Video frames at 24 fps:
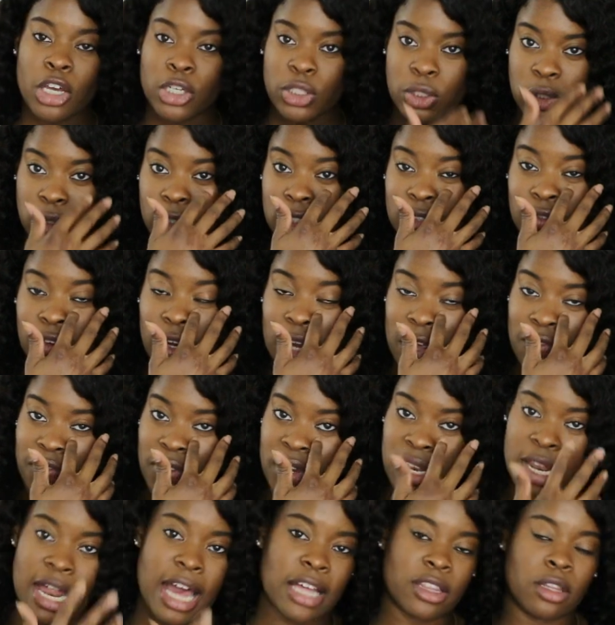so it's very
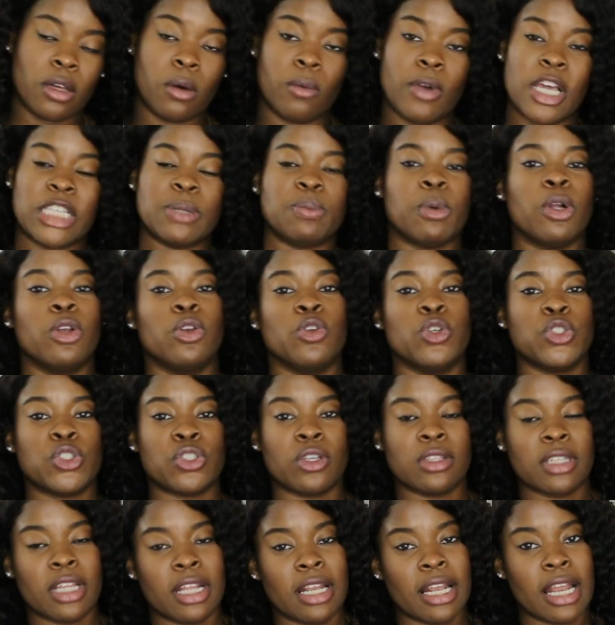fitted at the waist but loose
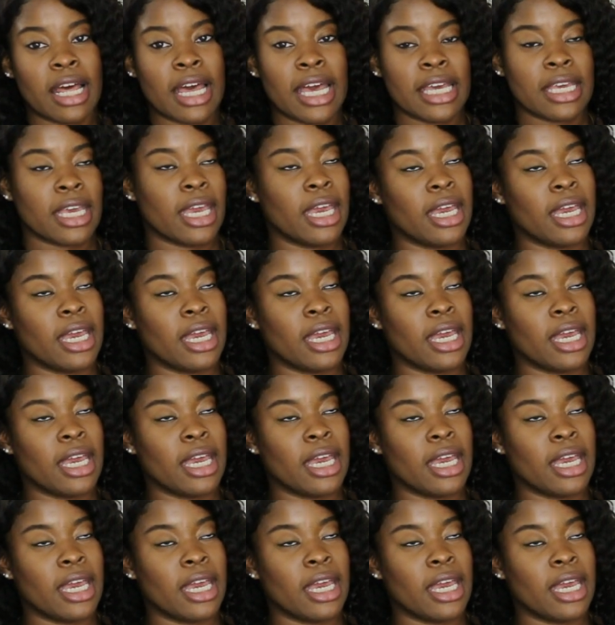on the leg